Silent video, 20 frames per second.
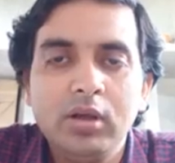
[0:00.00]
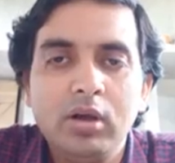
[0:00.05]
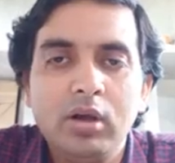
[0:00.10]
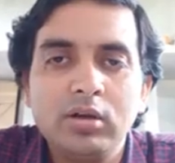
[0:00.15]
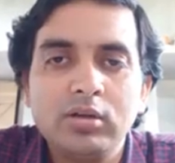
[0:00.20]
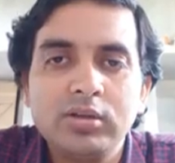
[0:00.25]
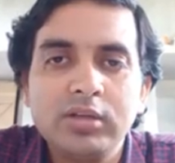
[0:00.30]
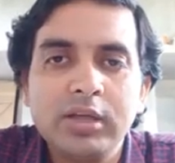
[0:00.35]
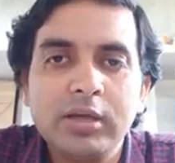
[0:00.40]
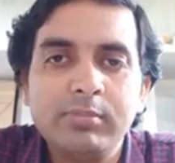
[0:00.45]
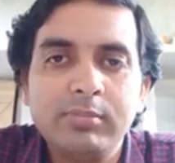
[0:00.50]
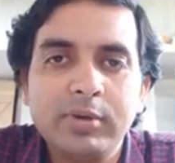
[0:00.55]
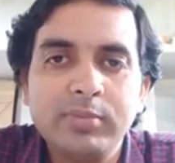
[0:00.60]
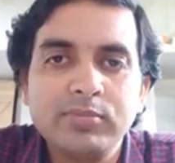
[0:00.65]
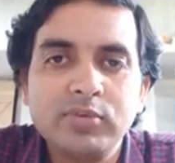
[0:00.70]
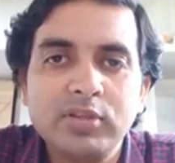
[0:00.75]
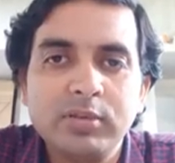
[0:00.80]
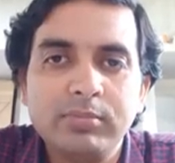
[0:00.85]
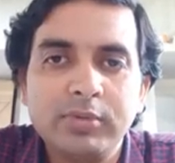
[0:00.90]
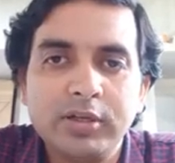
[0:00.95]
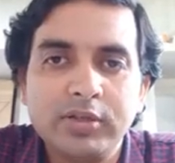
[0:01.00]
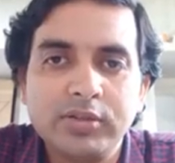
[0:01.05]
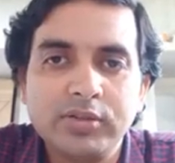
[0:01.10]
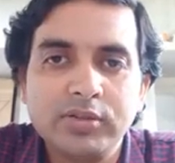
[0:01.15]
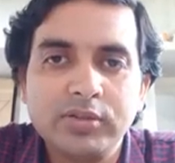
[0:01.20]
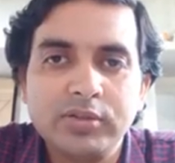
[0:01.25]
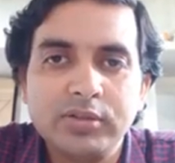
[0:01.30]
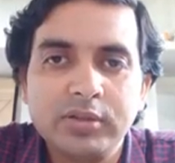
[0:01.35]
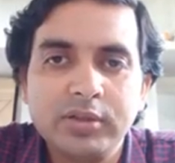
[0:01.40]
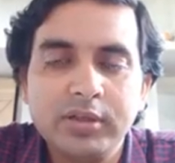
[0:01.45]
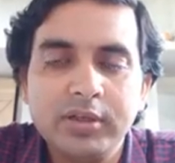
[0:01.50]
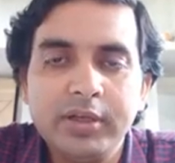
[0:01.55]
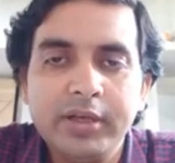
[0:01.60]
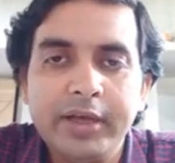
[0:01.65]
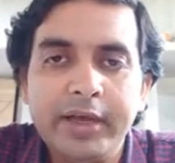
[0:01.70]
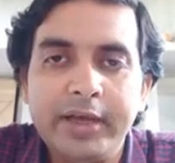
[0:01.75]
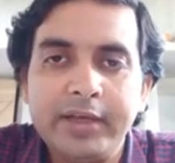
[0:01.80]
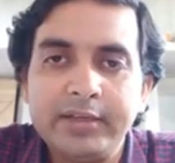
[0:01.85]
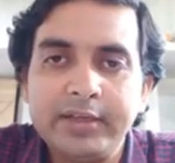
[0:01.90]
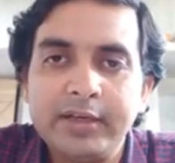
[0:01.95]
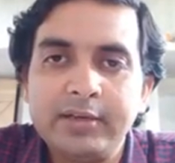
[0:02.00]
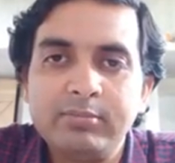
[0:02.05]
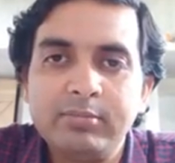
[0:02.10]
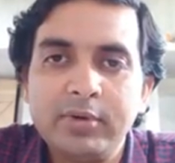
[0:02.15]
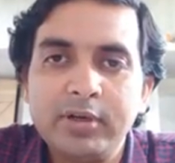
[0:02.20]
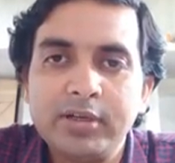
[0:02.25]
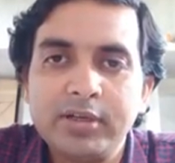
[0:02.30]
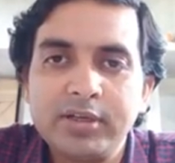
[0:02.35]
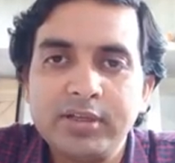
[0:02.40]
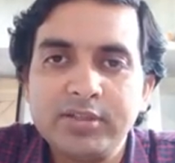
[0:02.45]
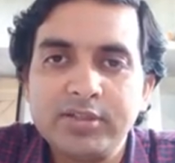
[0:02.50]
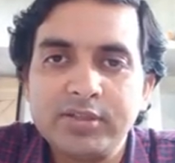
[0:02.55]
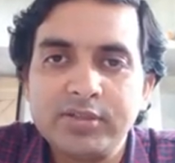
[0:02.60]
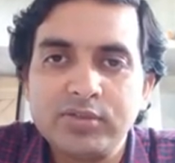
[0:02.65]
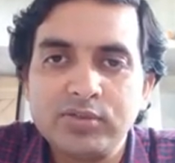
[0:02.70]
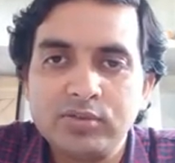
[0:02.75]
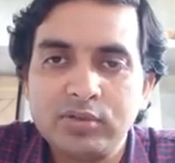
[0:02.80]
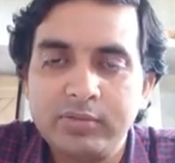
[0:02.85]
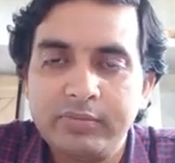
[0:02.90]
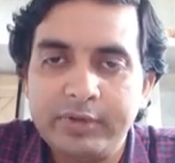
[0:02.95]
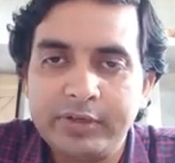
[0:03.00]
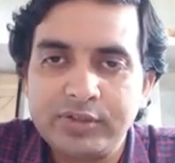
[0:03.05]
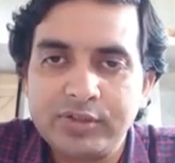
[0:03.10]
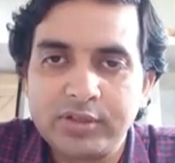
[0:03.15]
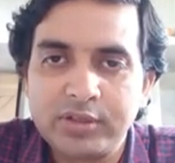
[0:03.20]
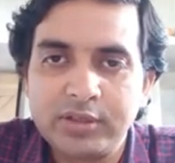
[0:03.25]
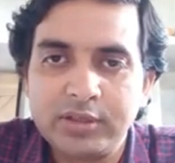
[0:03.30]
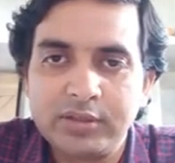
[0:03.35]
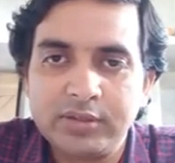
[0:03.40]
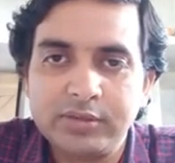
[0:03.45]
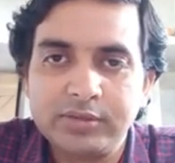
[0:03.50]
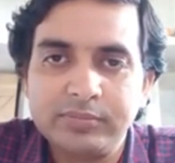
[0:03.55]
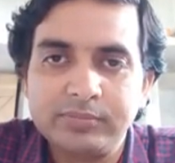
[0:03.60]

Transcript: Atria pumps the blood and that blood reaches to the ventricle.